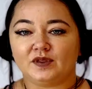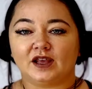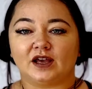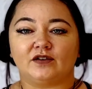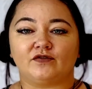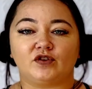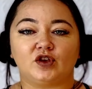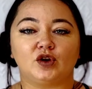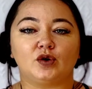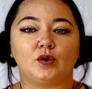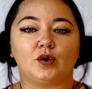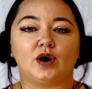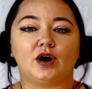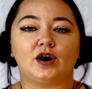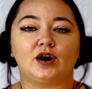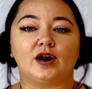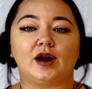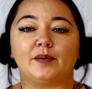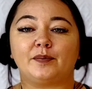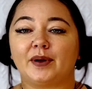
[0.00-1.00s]
If you
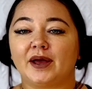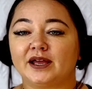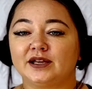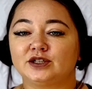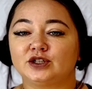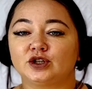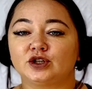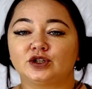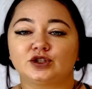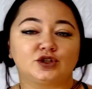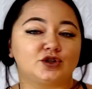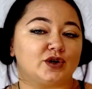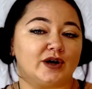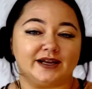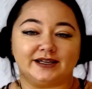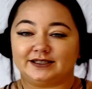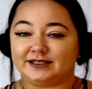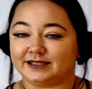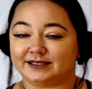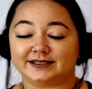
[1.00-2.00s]
are a painter
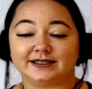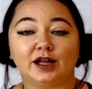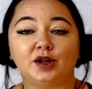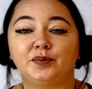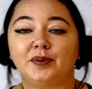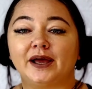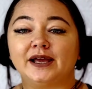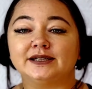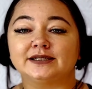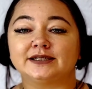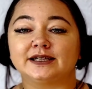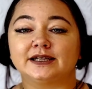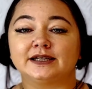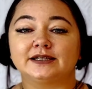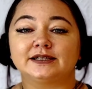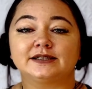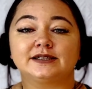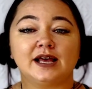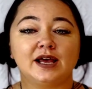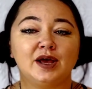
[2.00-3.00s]
trying to sell
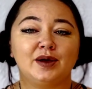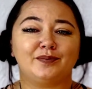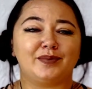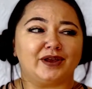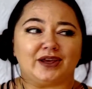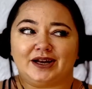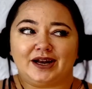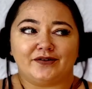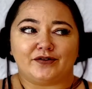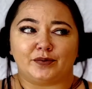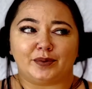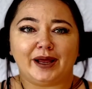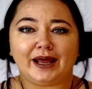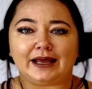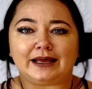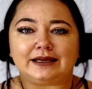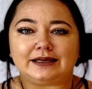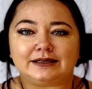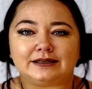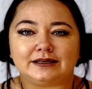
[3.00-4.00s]
paintings, but you never
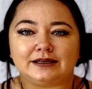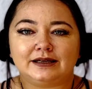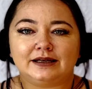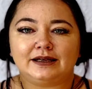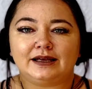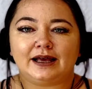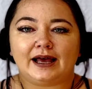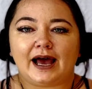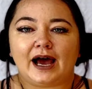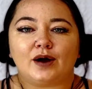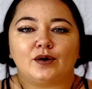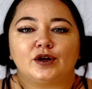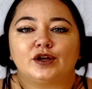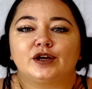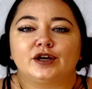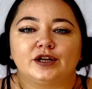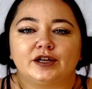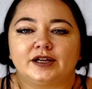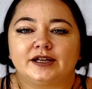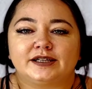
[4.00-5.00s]
paint, how are
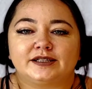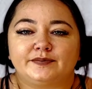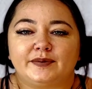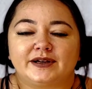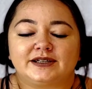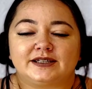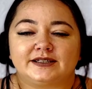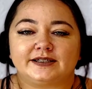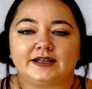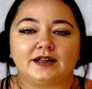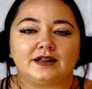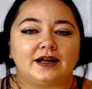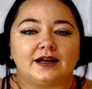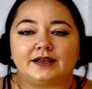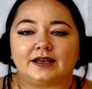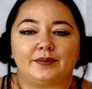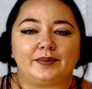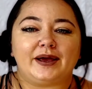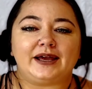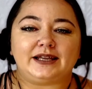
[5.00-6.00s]
you gonna expect to sell all
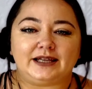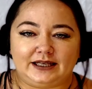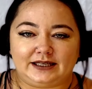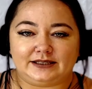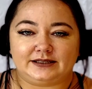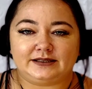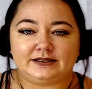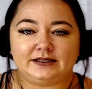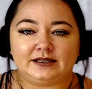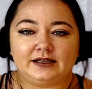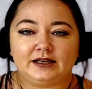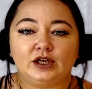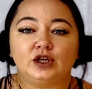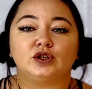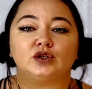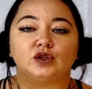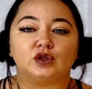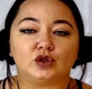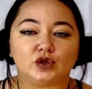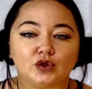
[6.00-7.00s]
your paintings?
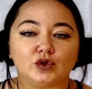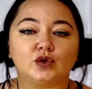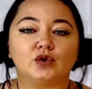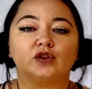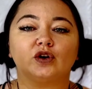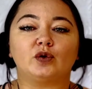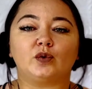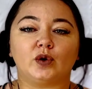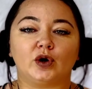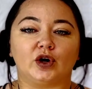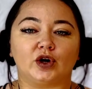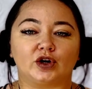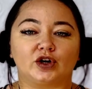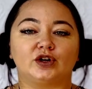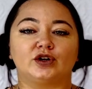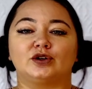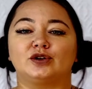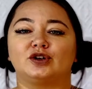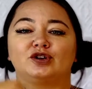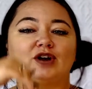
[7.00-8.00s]
Do the
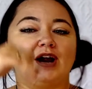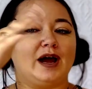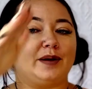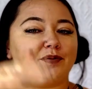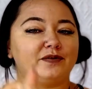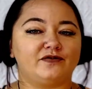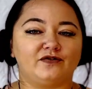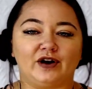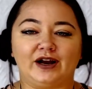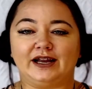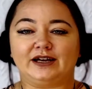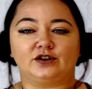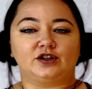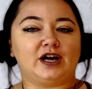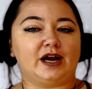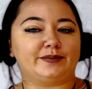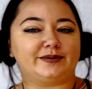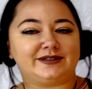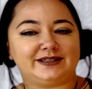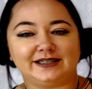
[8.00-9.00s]
work. Grab a friend,
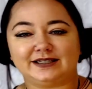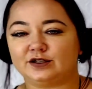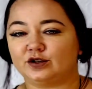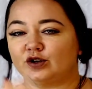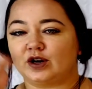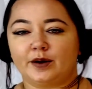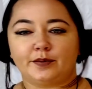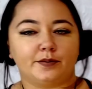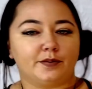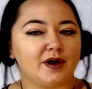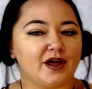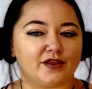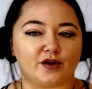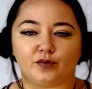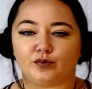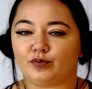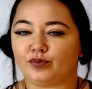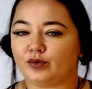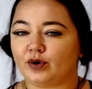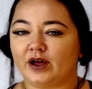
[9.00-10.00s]
grab a sister, grab a mother,
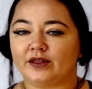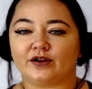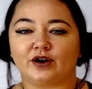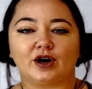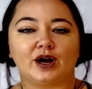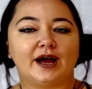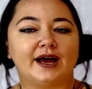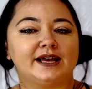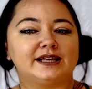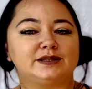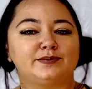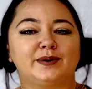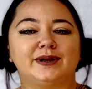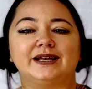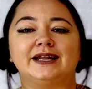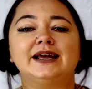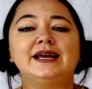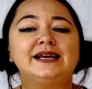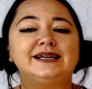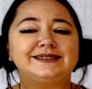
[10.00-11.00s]
brother,
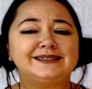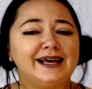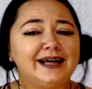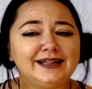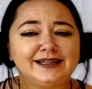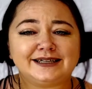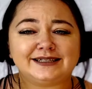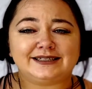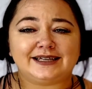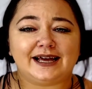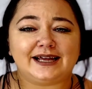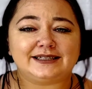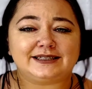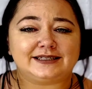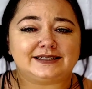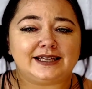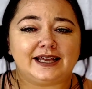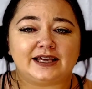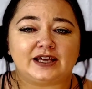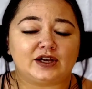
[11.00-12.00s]
husband. Tell your dad to
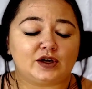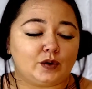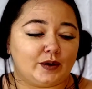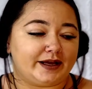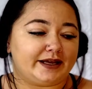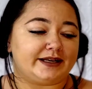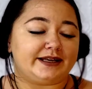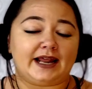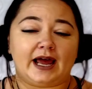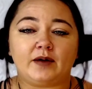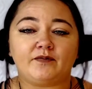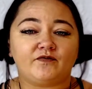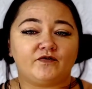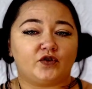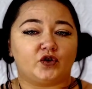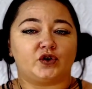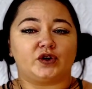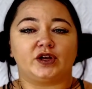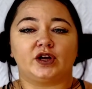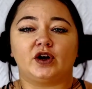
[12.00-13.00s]
take a quick nap
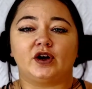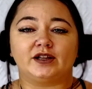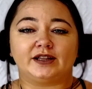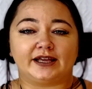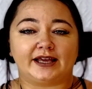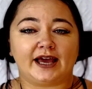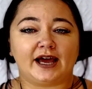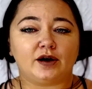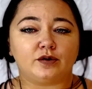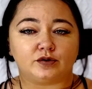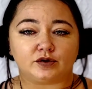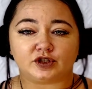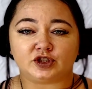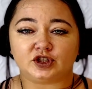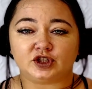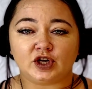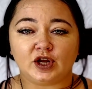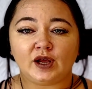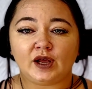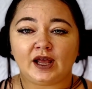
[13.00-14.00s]
for you on the
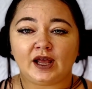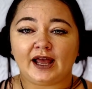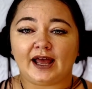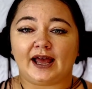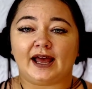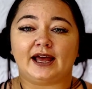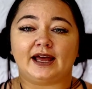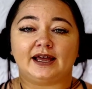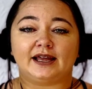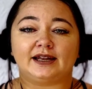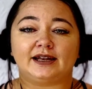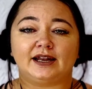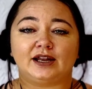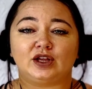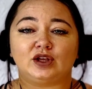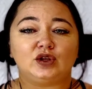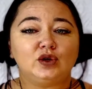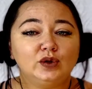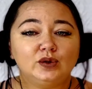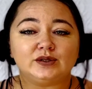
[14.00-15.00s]
couch.
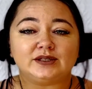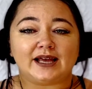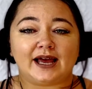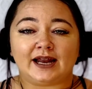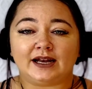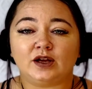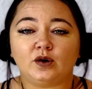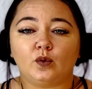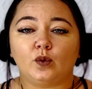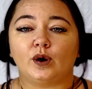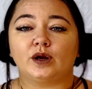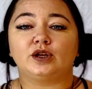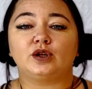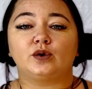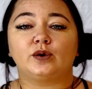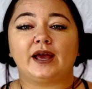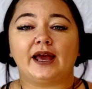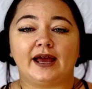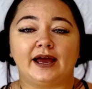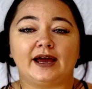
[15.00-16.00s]
And use anyone
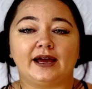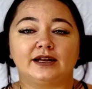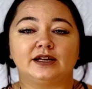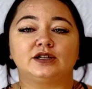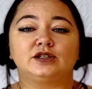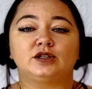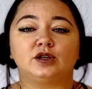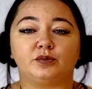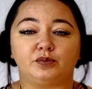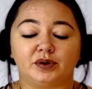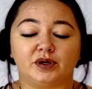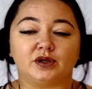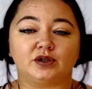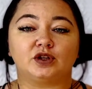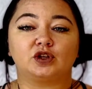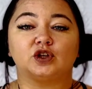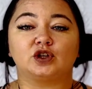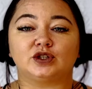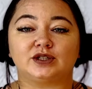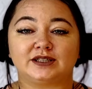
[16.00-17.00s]
you can to
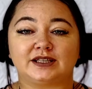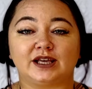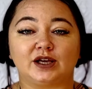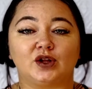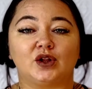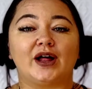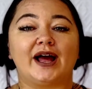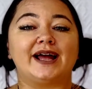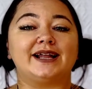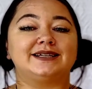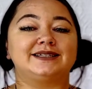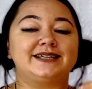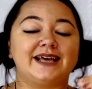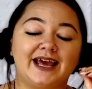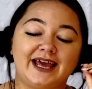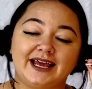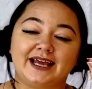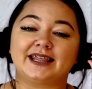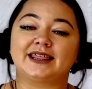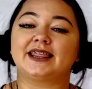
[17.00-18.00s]
build your skill and
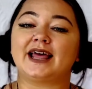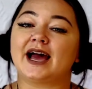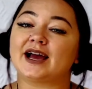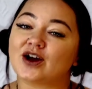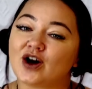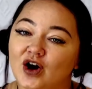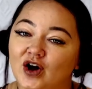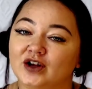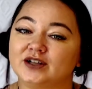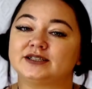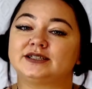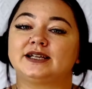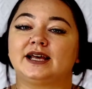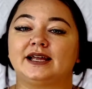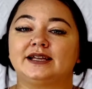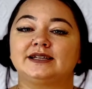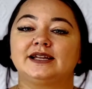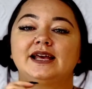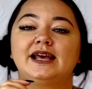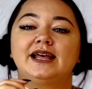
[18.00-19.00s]
take that
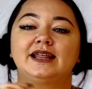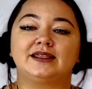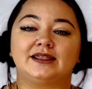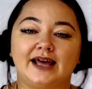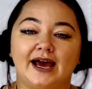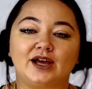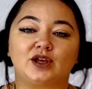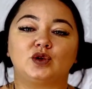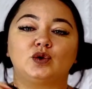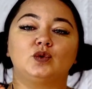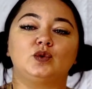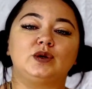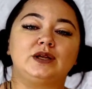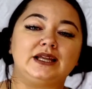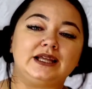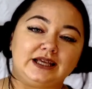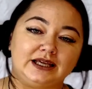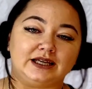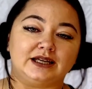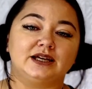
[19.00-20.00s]
content that you
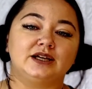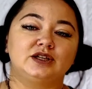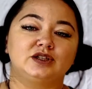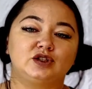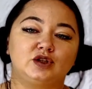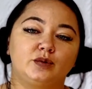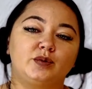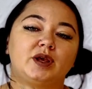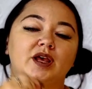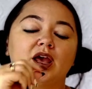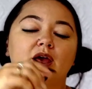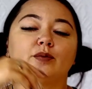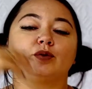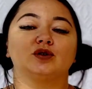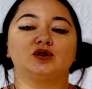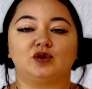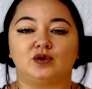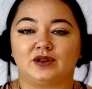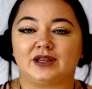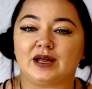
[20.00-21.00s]
need to be
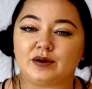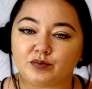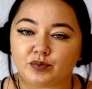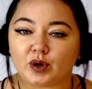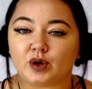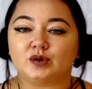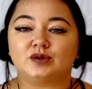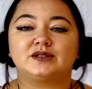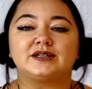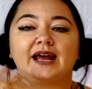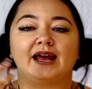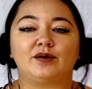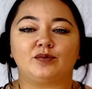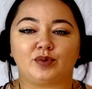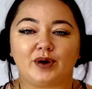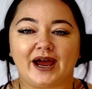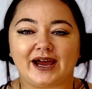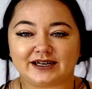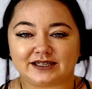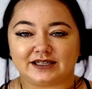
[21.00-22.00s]
able to then post and
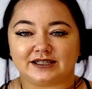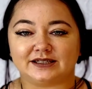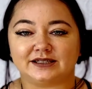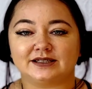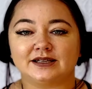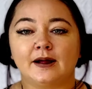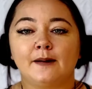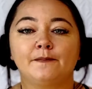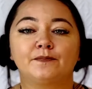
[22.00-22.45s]
practice.